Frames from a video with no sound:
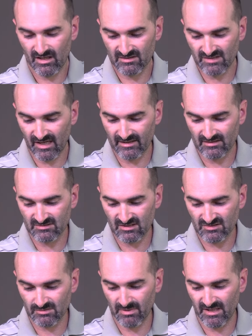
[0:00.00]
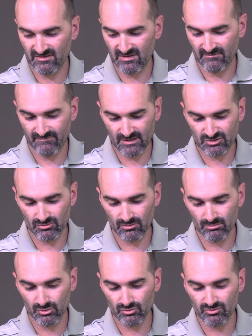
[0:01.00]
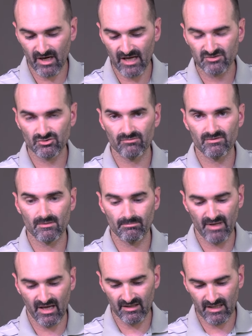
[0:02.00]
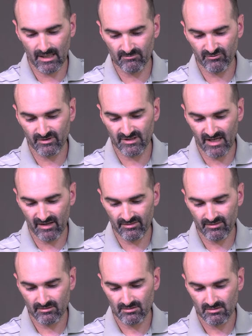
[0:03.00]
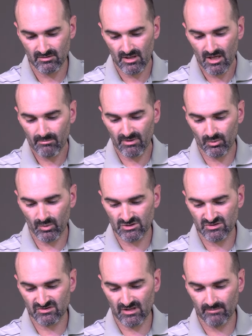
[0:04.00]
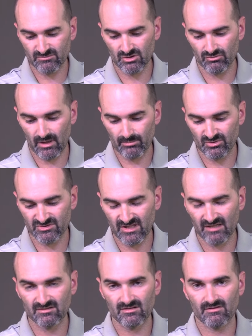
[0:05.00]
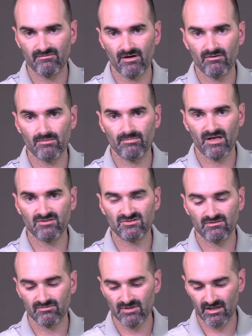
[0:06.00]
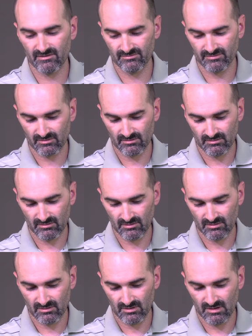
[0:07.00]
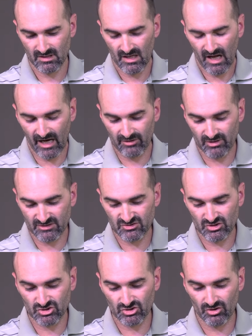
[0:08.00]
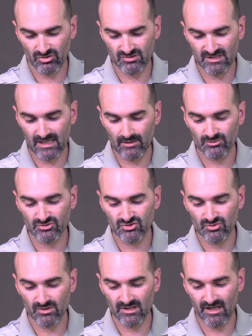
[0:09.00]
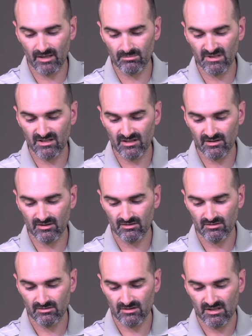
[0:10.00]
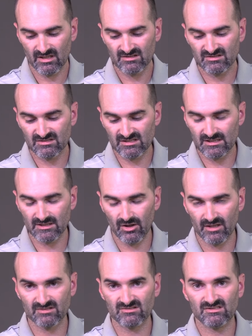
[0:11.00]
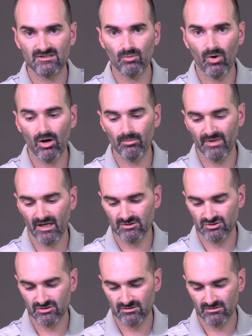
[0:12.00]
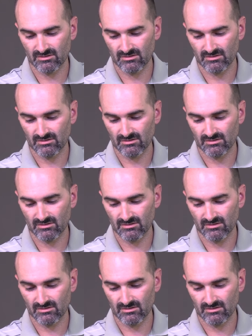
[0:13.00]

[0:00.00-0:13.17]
as I anticipate the eventual moonrise over the bay named for death but which has come to represent the very best of life. I rest assured that I will soon again be here, seated on a seawall bench,